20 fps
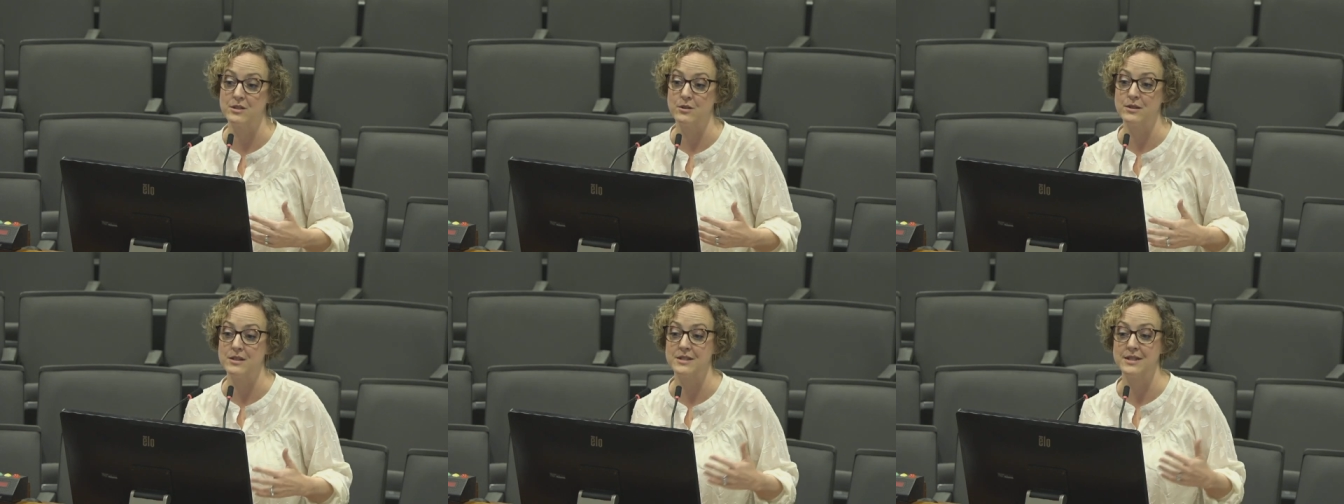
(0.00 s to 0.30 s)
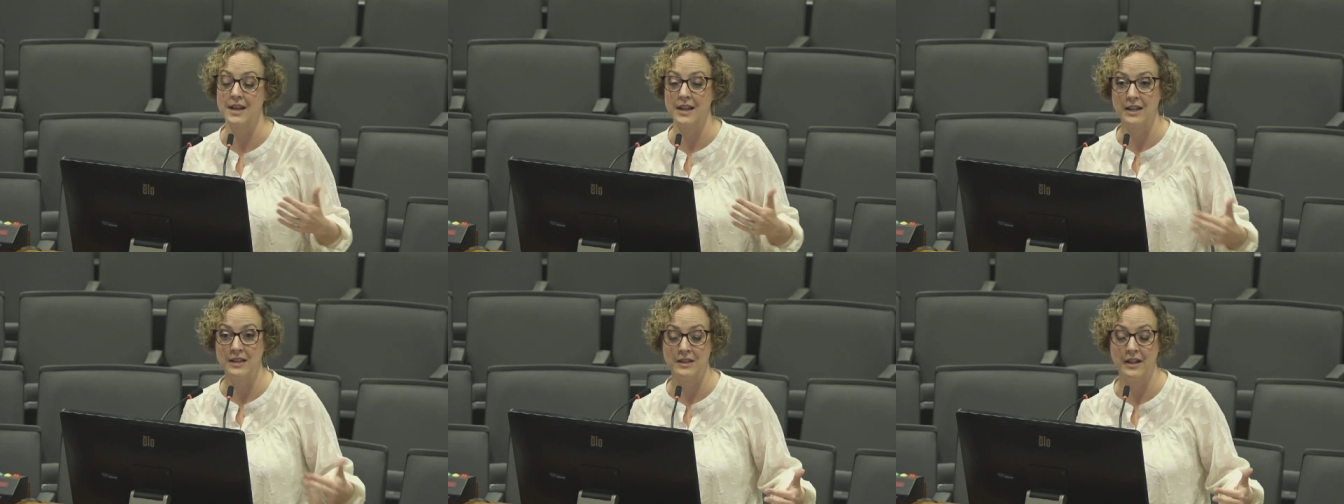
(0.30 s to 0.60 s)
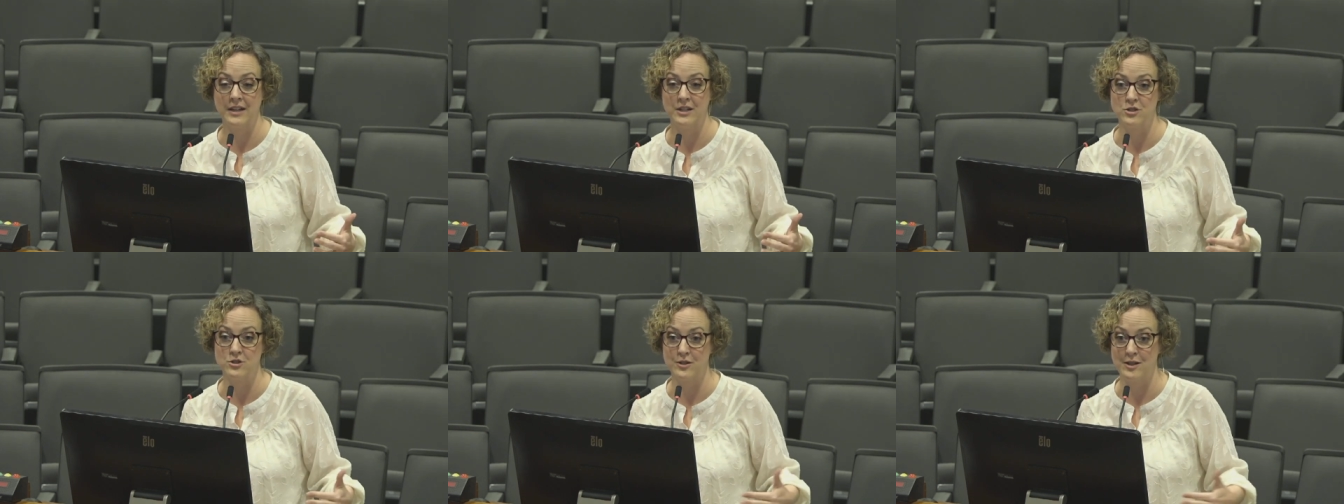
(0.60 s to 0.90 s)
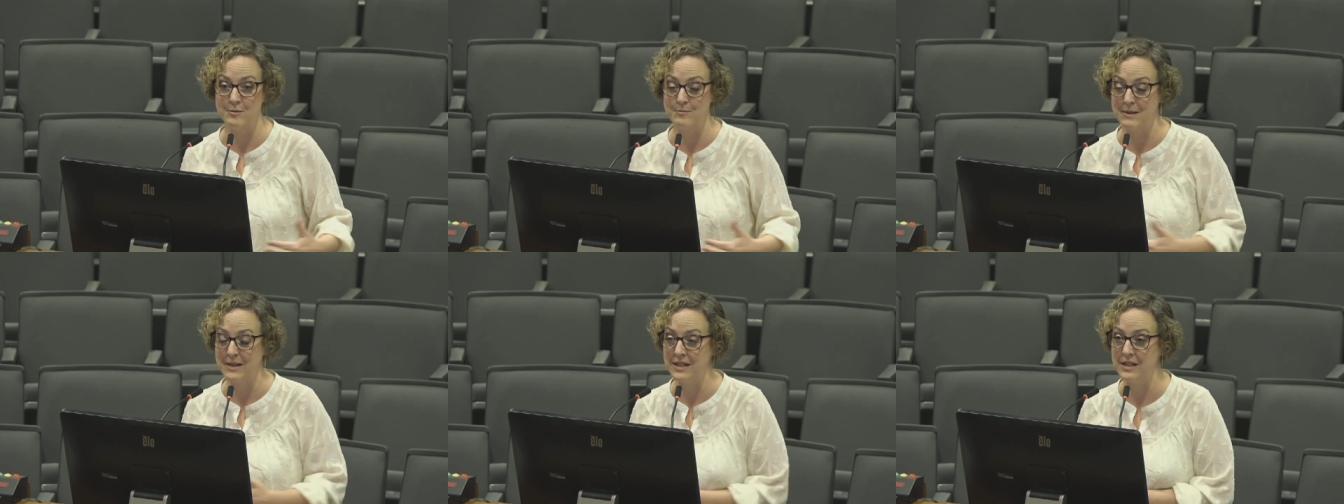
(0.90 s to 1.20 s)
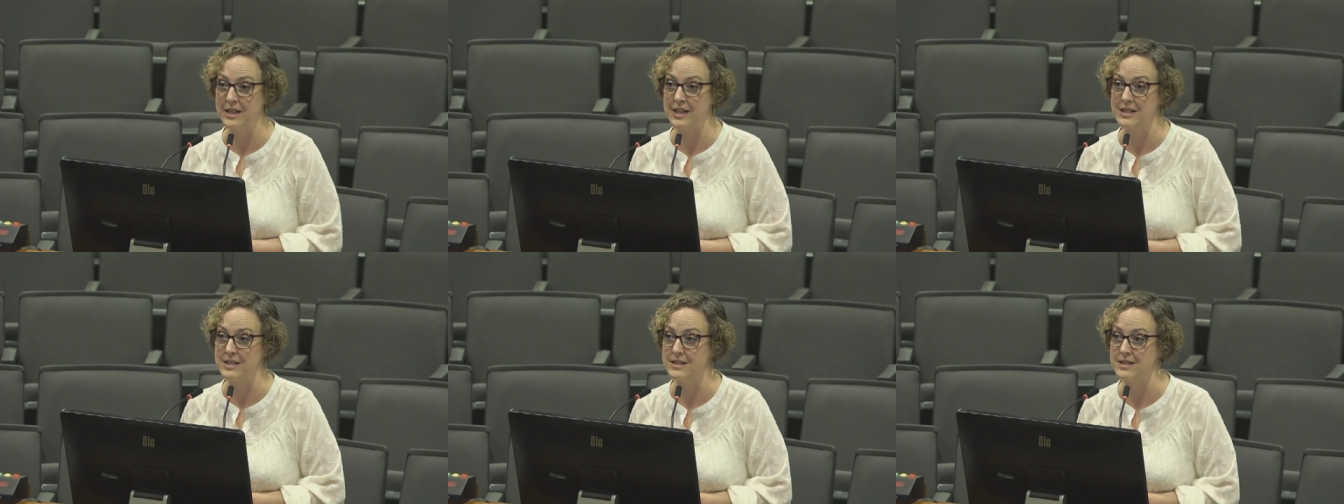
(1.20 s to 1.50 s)
So the second line
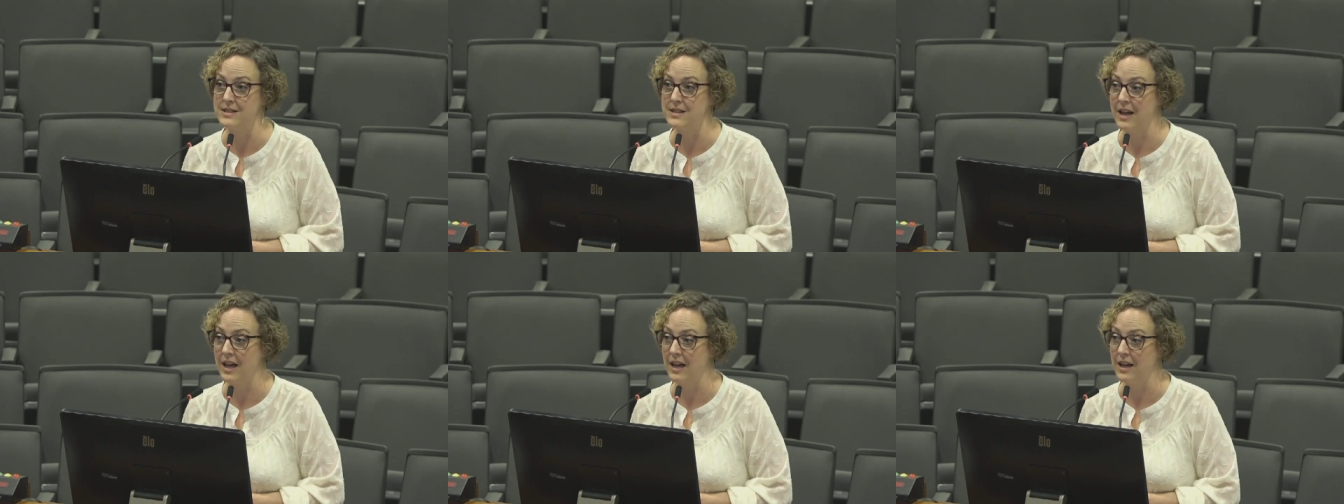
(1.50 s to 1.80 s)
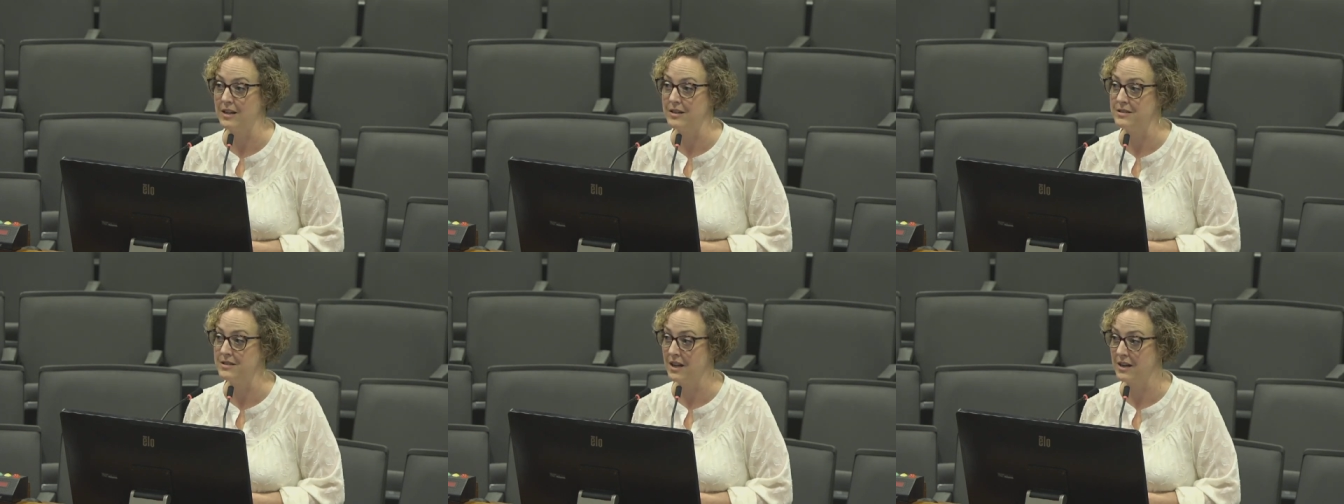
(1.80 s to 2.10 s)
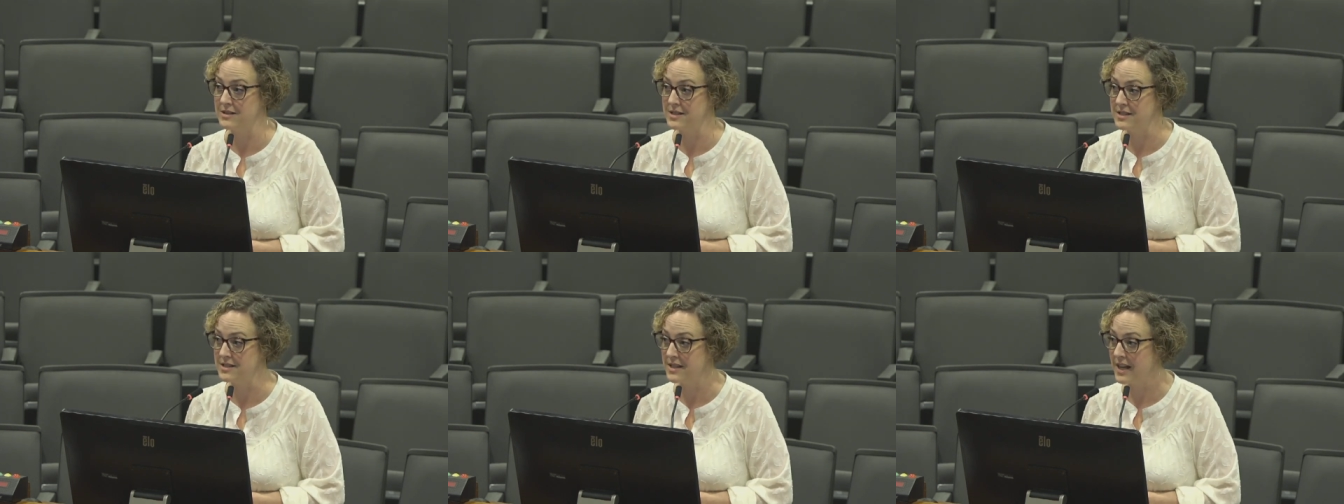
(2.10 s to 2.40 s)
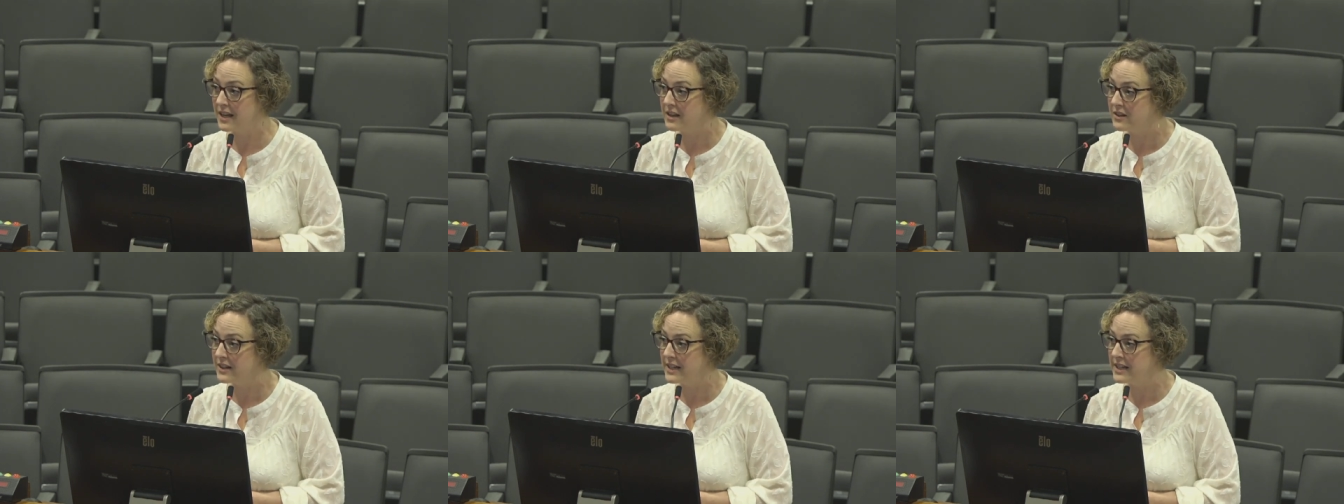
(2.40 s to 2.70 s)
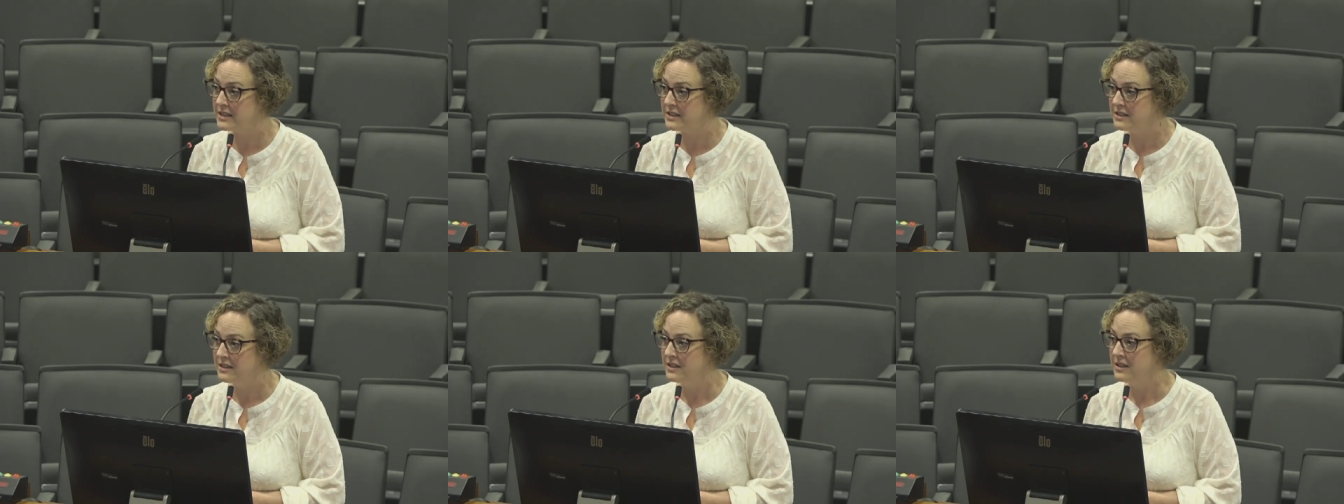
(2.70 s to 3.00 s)
treatment is
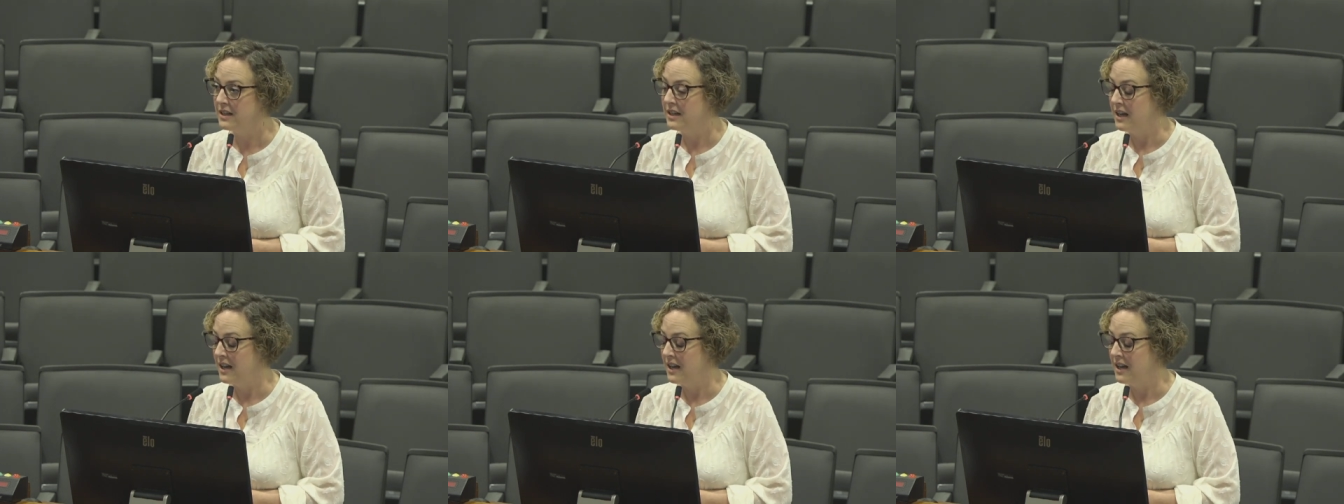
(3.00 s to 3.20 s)
doxycycline.